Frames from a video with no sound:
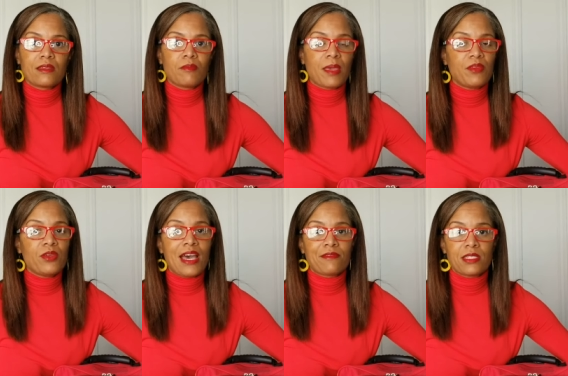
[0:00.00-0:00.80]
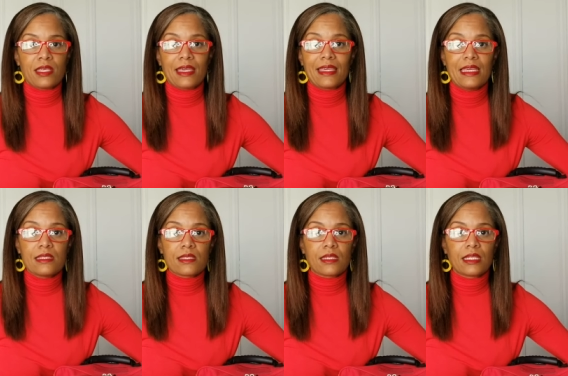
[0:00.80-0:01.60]
Maybe you have to take
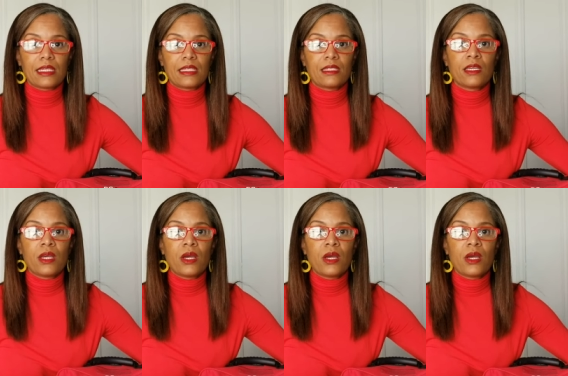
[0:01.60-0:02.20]
insulin,